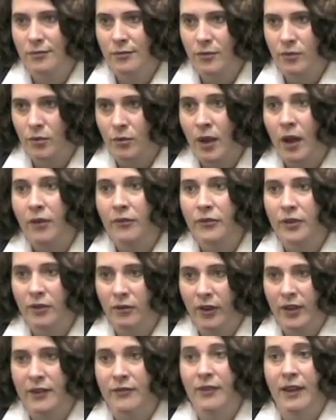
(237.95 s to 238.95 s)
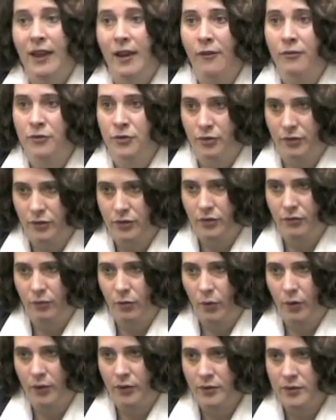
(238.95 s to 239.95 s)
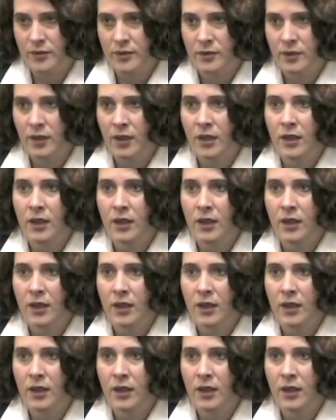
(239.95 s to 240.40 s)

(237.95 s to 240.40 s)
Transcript: throughout their life after the divorce,